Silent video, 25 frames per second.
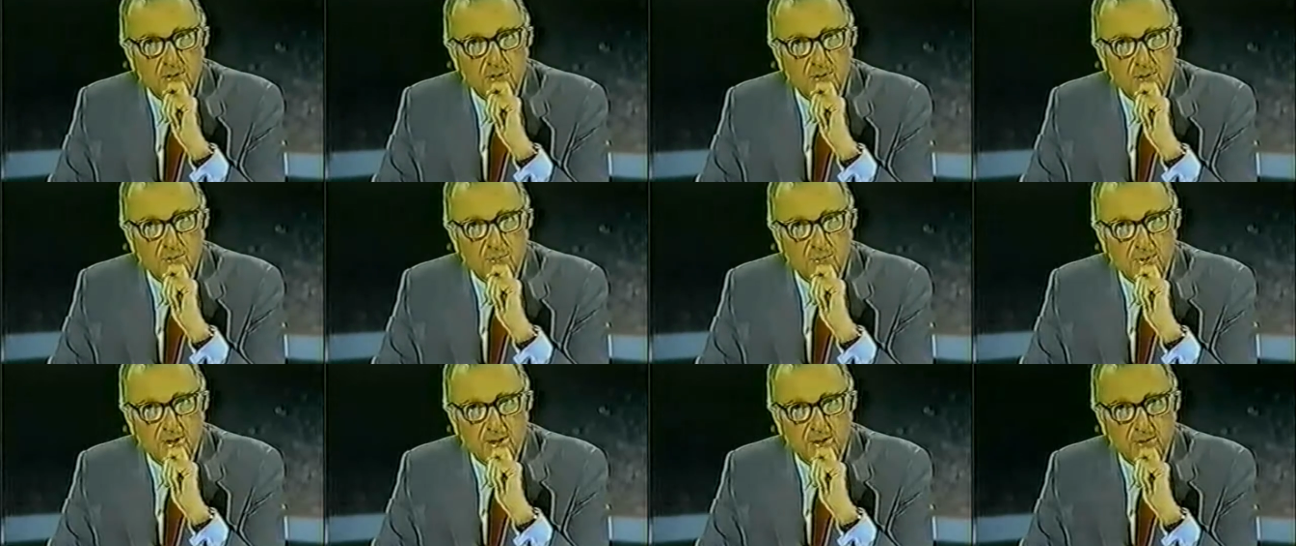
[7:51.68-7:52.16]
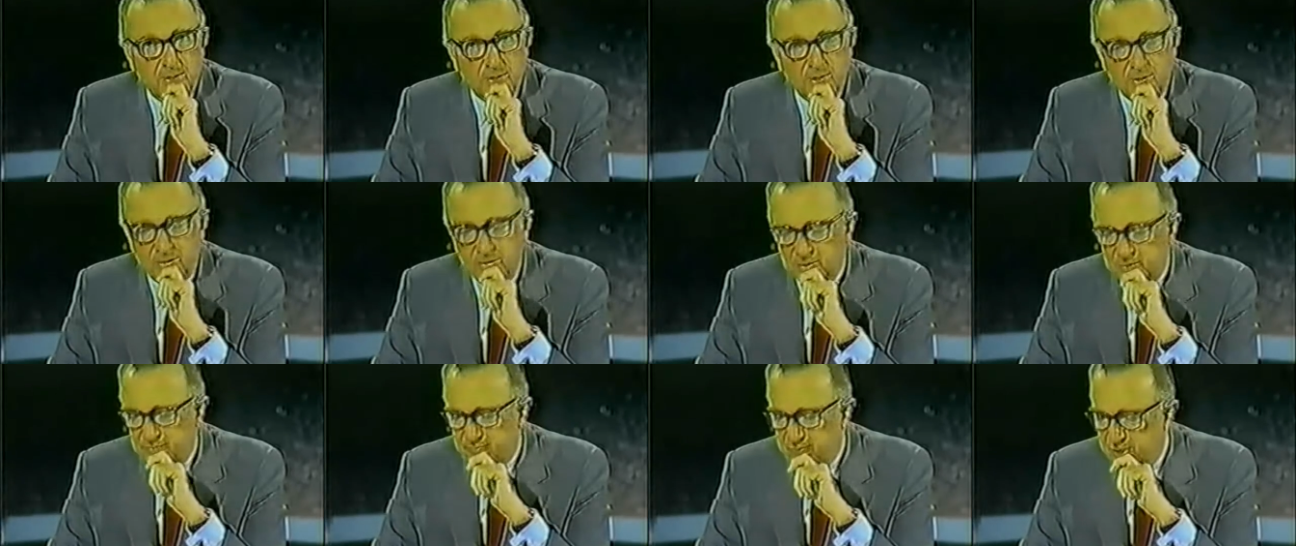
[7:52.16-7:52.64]
around
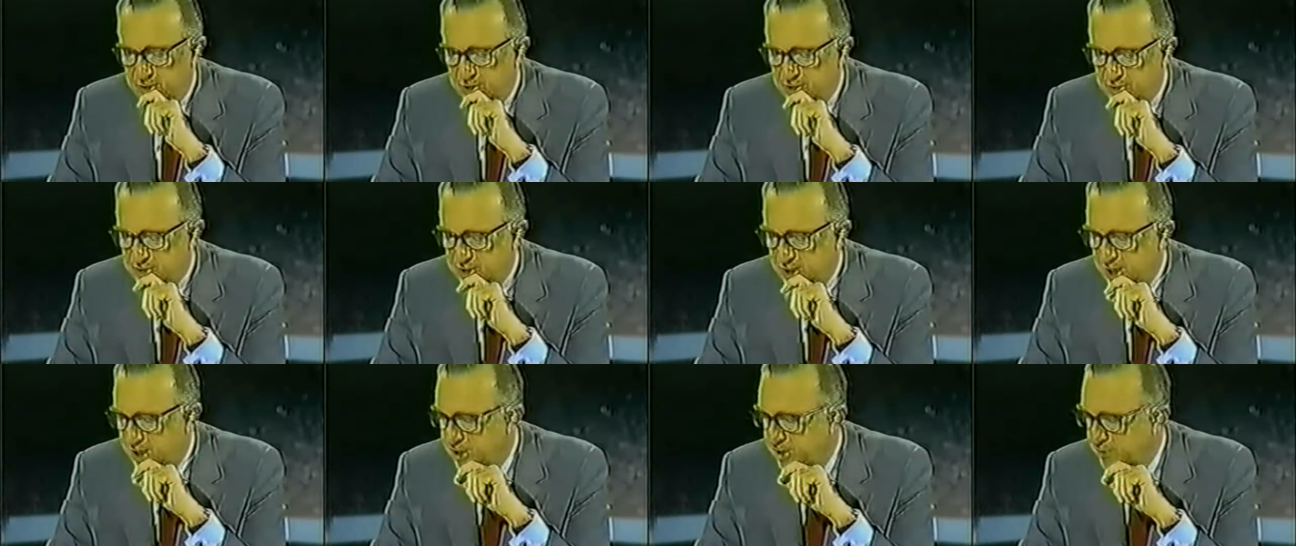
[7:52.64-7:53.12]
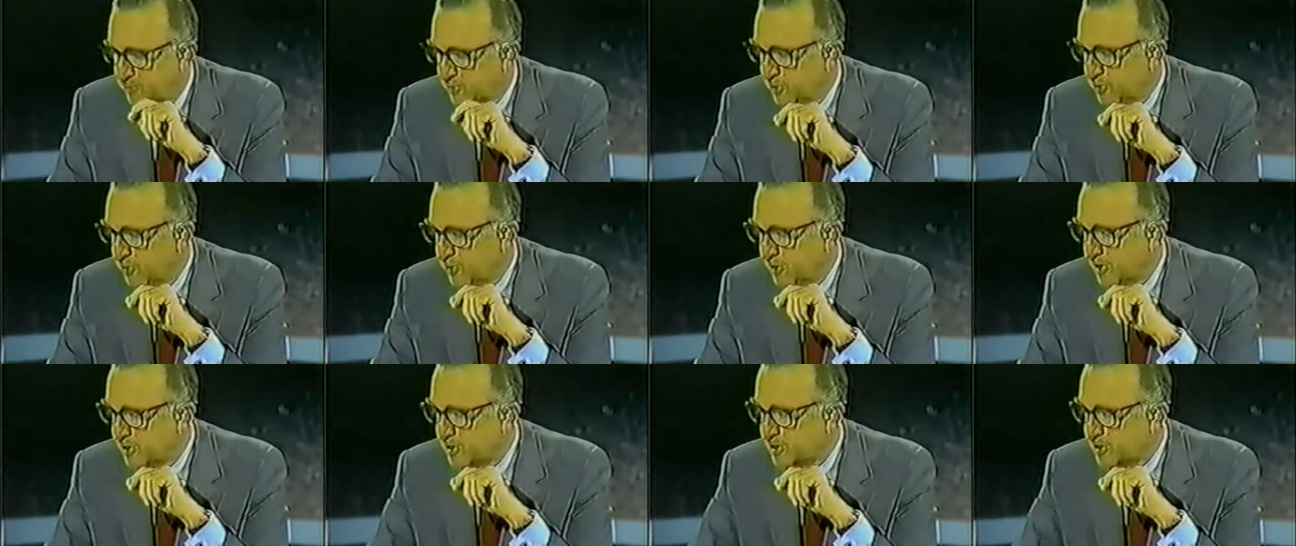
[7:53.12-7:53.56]
on the far side of the moon.